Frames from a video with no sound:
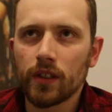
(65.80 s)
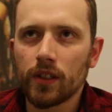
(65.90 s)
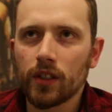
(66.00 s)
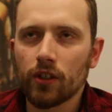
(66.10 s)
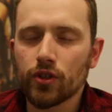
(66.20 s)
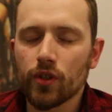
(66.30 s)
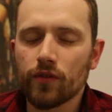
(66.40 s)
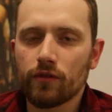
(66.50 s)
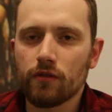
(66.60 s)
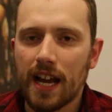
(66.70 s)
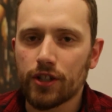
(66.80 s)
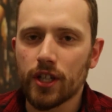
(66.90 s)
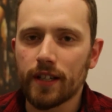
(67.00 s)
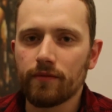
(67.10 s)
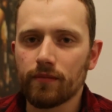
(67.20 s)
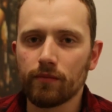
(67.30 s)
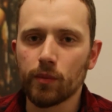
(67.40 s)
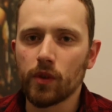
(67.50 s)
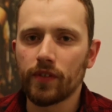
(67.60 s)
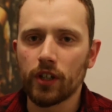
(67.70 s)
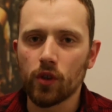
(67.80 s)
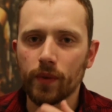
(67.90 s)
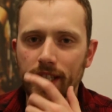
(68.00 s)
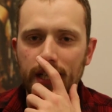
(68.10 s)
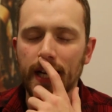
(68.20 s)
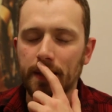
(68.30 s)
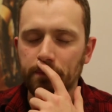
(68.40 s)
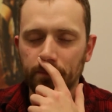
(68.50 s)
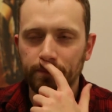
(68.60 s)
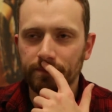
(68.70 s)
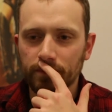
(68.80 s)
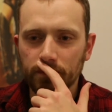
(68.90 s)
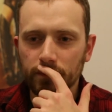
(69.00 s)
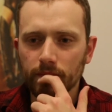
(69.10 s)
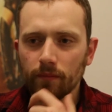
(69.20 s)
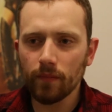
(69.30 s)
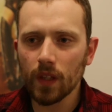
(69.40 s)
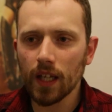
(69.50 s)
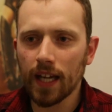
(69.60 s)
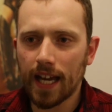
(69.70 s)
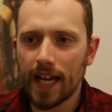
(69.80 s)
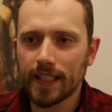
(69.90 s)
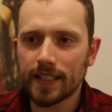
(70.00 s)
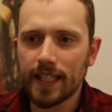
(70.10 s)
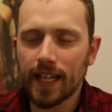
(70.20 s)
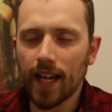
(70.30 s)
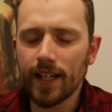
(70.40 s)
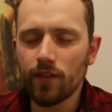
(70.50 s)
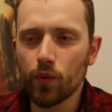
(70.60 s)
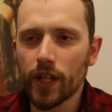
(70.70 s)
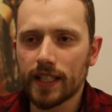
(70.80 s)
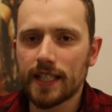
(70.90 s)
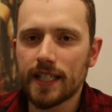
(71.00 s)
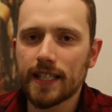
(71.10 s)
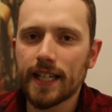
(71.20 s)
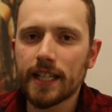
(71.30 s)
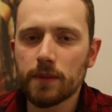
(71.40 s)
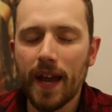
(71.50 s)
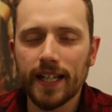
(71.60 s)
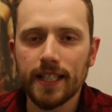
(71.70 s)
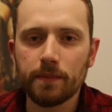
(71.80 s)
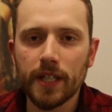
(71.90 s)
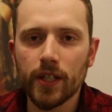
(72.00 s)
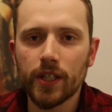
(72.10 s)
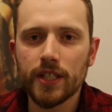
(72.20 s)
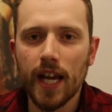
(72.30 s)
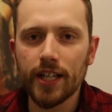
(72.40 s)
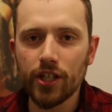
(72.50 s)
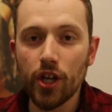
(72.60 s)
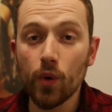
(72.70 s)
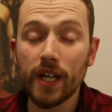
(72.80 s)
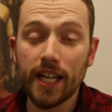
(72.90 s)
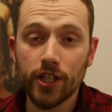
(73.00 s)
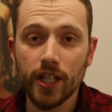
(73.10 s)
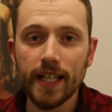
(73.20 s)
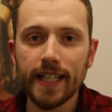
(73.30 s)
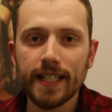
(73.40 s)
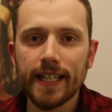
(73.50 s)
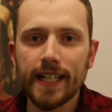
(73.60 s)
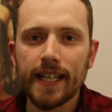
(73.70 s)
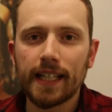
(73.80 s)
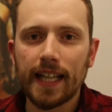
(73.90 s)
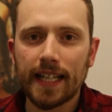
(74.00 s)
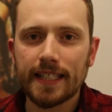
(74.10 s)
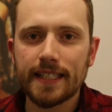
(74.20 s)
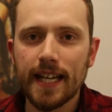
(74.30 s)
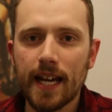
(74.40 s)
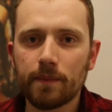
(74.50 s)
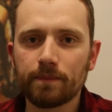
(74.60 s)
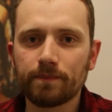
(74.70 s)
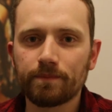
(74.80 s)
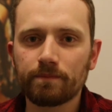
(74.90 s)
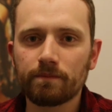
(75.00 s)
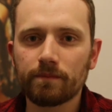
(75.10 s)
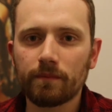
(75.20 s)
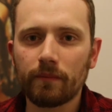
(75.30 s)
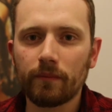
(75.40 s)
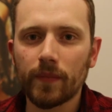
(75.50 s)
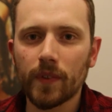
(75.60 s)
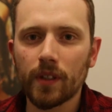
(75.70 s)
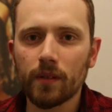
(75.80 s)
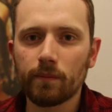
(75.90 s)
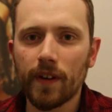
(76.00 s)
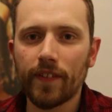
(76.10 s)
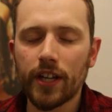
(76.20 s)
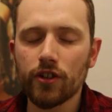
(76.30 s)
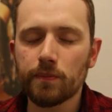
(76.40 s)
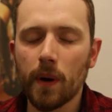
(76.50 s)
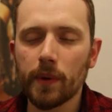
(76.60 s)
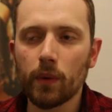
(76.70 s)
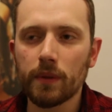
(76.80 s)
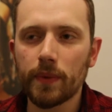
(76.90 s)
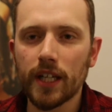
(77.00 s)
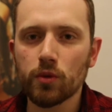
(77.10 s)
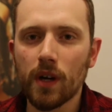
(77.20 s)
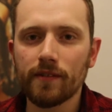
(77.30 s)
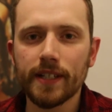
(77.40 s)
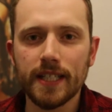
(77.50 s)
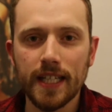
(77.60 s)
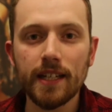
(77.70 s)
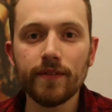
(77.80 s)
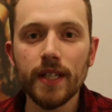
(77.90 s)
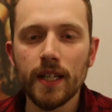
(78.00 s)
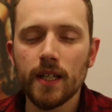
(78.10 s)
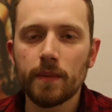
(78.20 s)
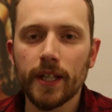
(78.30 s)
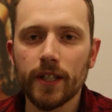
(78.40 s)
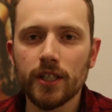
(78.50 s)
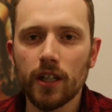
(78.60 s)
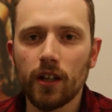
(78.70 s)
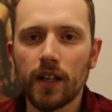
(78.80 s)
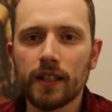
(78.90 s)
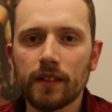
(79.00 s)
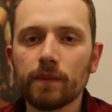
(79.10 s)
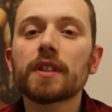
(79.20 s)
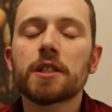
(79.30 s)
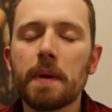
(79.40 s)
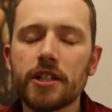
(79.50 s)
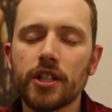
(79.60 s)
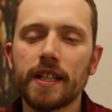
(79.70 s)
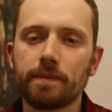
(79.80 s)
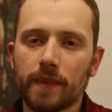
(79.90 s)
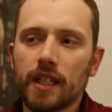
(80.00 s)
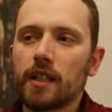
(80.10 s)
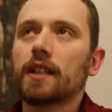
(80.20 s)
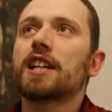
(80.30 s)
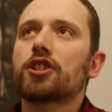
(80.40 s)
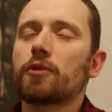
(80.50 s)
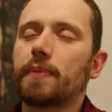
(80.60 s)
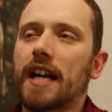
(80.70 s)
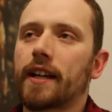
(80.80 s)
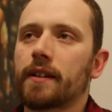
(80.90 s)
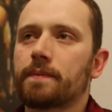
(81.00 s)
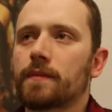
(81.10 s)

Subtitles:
you know, sort of gradually removing it over time. And it kind of worked as I expected, because I knew initially that my videos probably wouldn't be as well received, because a lot of, especially, let's look back,